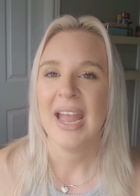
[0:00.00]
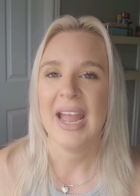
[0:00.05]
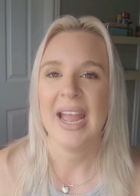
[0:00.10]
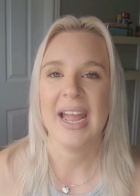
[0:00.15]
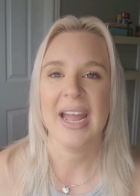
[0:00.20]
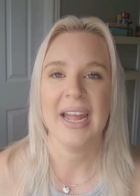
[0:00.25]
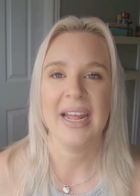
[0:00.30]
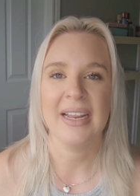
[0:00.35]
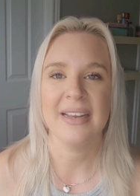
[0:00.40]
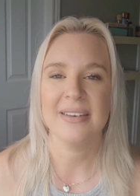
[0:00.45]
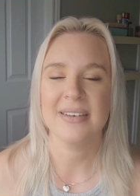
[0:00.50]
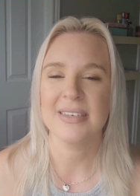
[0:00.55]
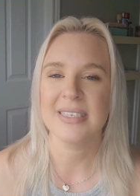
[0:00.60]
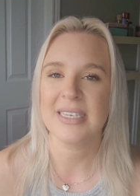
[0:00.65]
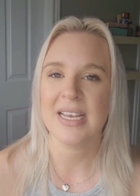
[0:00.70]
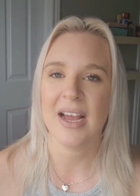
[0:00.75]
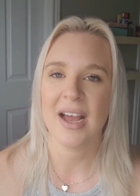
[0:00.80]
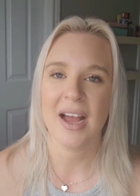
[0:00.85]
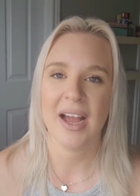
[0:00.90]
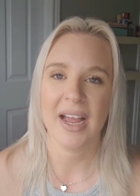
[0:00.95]

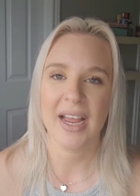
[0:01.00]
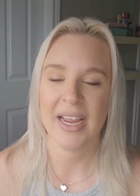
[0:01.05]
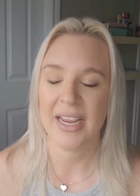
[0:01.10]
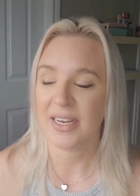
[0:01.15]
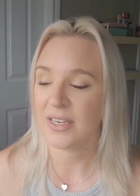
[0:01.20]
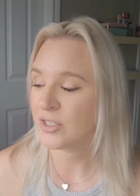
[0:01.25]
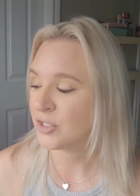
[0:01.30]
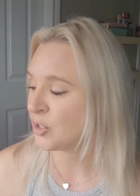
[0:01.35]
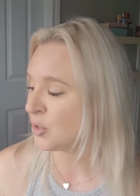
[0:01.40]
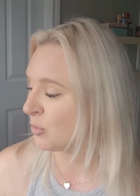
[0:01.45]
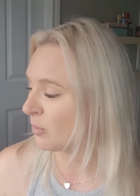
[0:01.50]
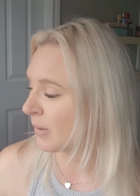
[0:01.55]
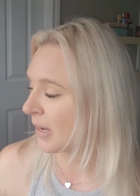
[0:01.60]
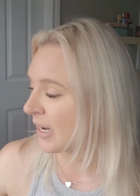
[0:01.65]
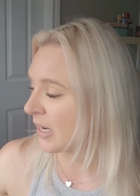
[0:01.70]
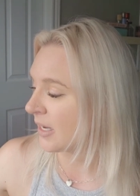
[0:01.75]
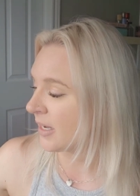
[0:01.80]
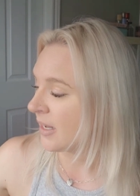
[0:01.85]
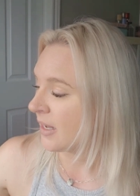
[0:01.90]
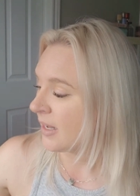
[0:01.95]
And I do
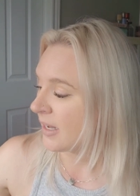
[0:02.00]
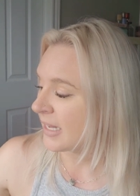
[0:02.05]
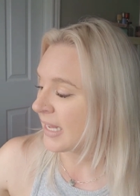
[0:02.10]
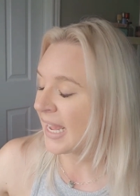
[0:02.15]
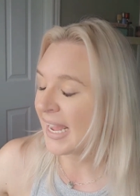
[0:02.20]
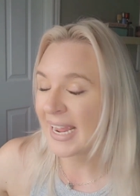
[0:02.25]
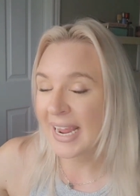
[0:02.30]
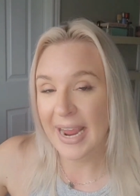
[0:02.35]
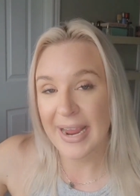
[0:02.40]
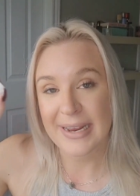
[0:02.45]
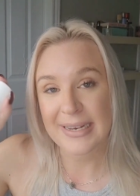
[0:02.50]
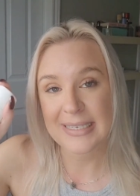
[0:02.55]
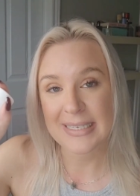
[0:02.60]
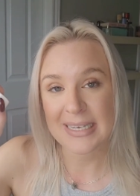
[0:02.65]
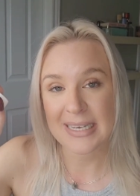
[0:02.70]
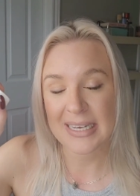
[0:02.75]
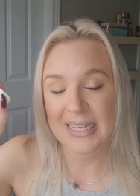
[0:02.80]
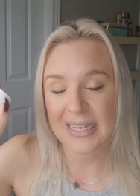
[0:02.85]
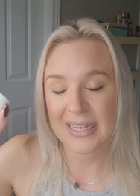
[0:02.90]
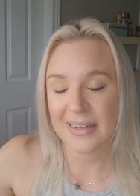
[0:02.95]
my
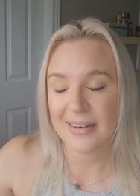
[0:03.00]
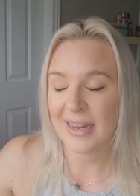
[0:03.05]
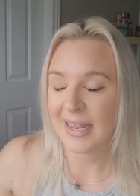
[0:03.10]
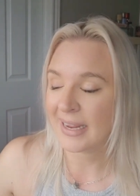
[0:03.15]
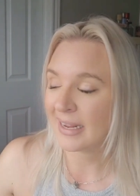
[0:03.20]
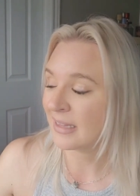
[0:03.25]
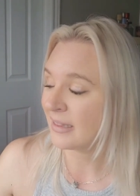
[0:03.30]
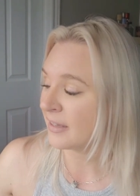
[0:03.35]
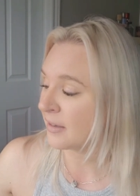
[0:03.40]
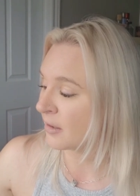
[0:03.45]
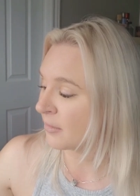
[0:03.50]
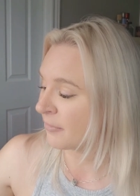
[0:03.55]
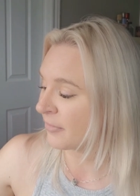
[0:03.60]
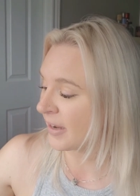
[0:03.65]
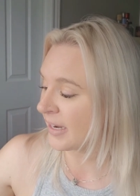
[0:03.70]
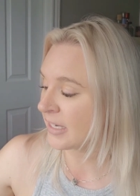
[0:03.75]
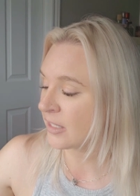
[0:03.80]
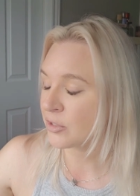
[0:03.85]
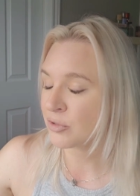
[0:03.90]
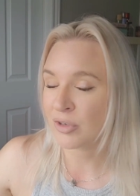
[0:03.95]
K18 and
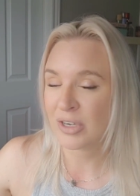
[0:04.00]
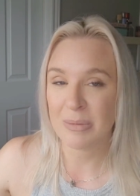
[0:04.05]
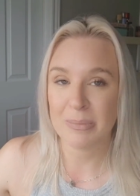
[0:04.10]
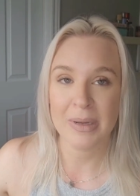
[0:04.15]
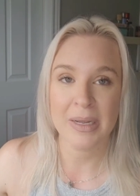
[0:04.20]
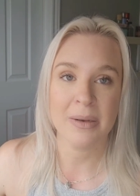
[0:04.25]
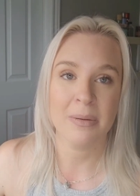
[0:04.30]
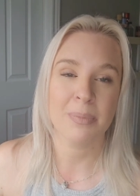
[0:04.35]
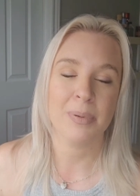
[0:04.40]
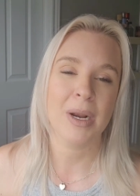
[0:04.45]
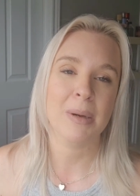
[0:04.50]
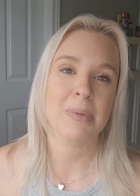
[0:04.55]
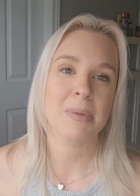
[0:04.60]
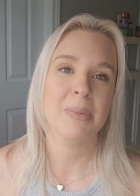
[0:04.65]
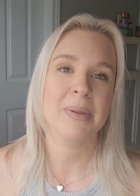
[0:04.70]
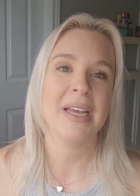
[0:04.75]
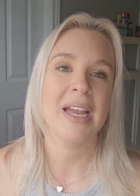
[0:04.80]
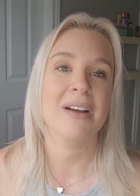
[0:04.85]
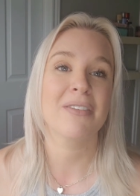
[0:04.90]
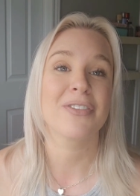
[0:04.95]
clarifying treatment
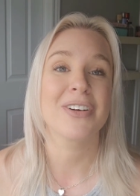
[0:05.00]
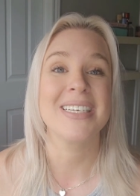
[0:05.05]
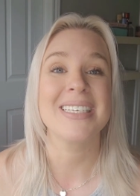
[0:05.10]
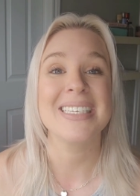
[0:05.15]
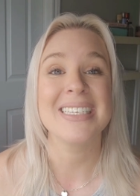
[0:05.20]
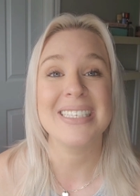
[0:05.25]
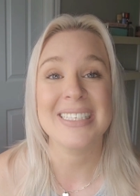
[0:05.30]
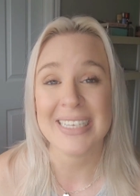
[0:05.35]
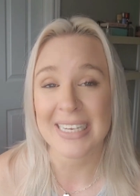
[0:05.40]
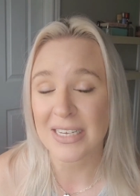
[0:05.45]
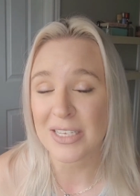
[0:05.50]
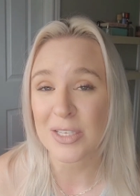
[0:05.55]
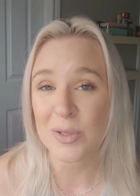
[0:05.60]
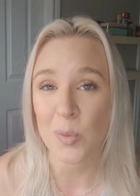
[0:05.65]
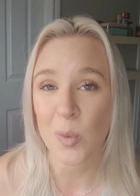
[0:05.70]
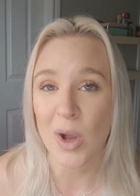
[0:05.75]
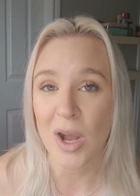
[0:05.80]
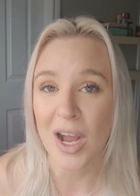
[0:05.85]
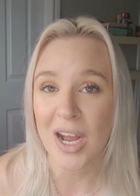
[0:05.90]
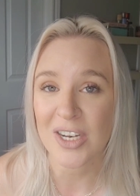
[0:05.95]
probably every sixth
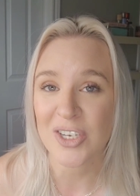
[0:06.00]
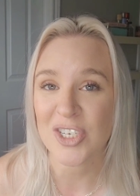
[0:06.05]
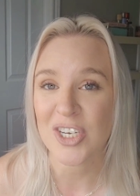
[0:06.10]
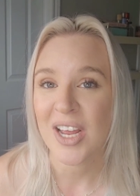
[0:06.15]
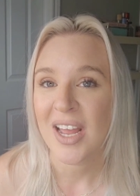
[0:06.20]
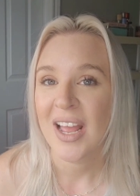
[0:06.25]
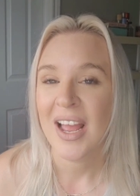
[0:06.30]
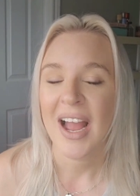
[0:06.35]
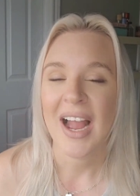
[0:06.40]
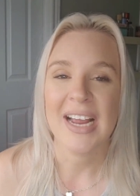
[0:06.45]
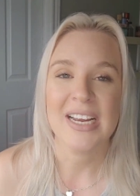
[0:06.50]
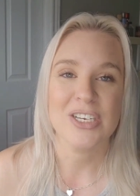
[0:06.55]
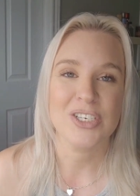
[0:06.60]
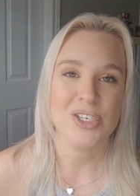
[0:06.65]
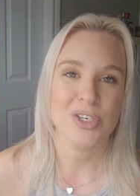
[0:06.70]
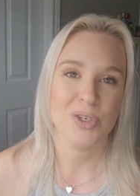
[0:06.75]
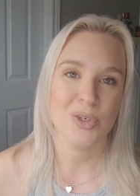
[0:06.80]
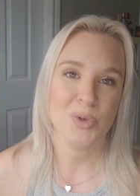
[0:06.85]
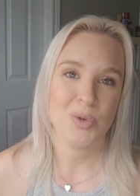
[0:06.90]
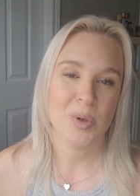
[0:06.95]
wash. I
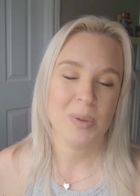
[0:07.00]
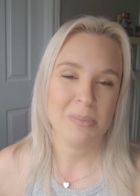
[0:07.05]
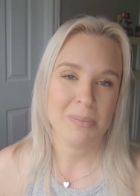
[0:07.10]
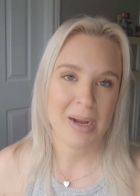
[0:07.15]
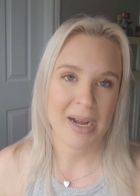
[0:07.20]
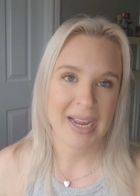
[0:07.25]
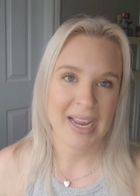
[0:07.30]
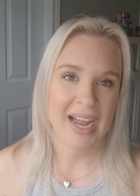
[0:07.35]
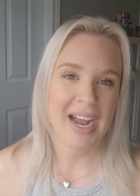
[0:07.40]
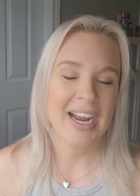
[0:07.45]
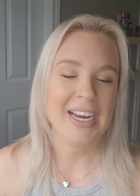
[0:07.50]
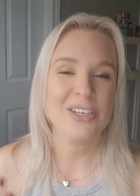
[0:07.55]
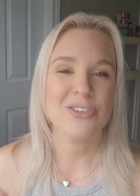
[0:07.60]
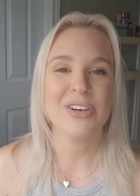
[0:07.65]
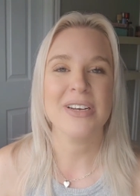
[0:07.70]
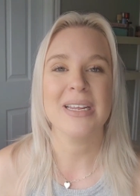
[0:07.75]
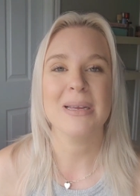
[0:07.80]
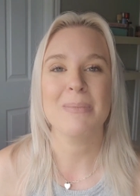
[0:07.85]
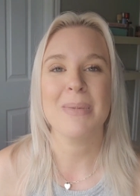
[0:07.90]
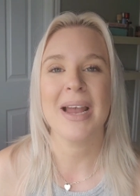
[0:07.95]
do my
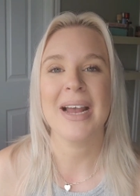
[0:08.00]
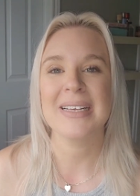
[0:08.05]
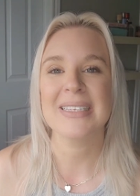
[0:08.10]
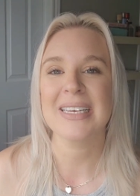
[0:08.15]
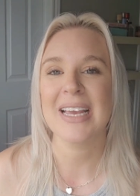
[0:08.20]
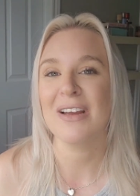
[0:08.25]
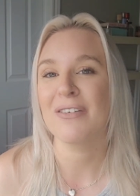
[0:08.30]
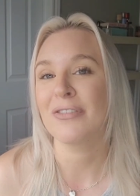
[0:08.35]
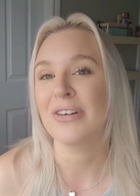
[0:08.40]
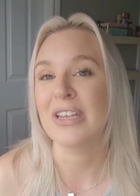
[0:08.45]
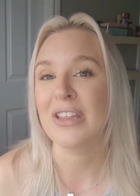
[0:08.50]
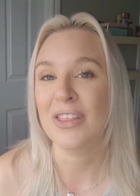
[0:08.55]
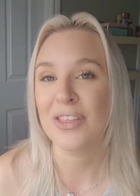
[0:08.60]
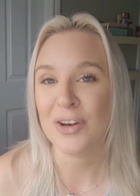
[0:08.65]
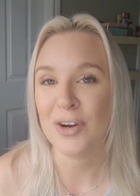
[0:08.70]
hydrating mask every